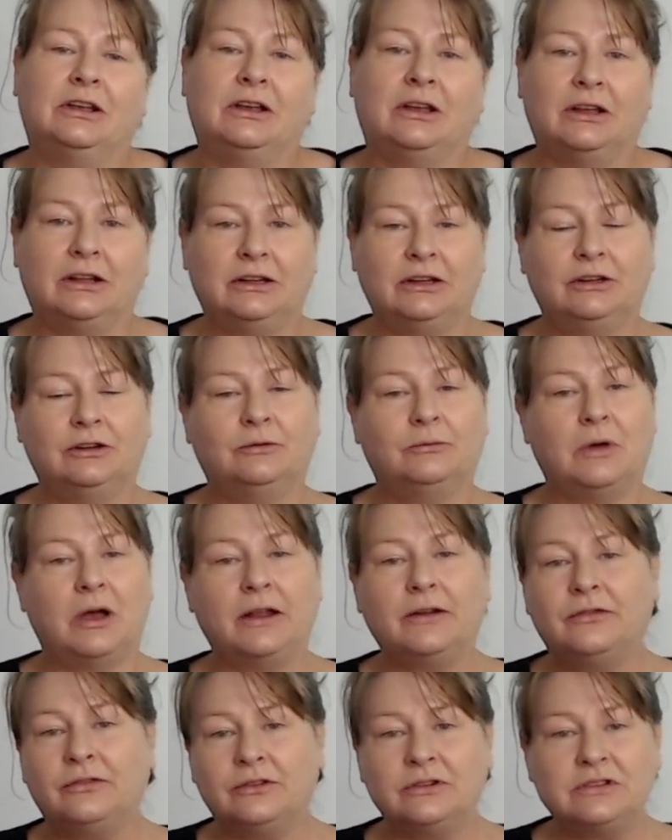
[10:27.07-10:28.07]
a little
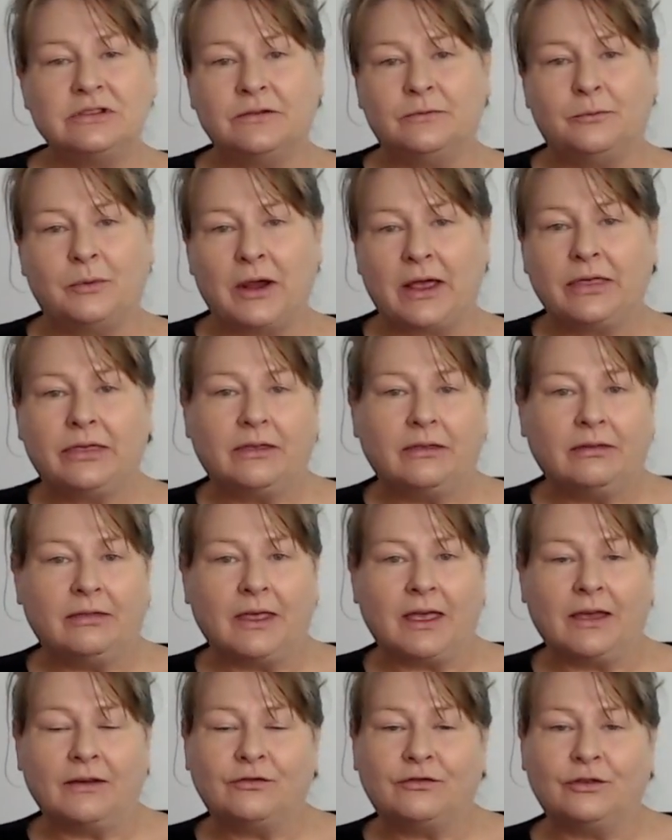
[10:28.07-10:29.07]
mindfulness of breath in
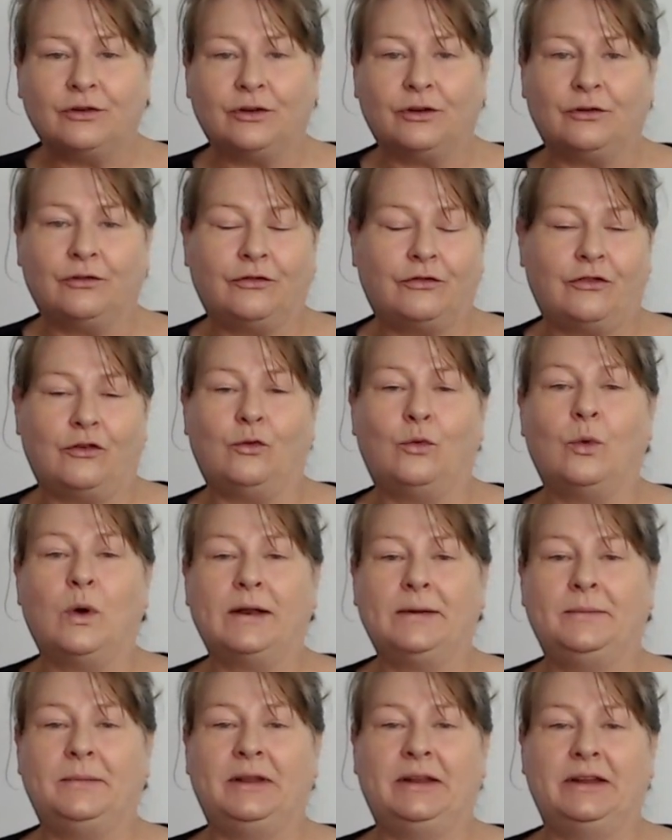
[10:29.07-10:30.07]
there for
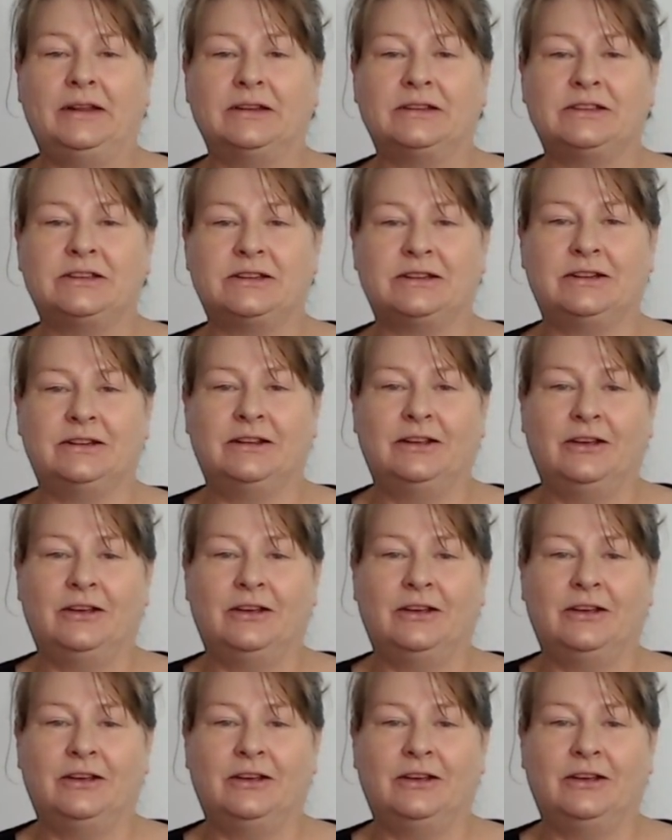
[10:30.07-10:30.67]
1 minute,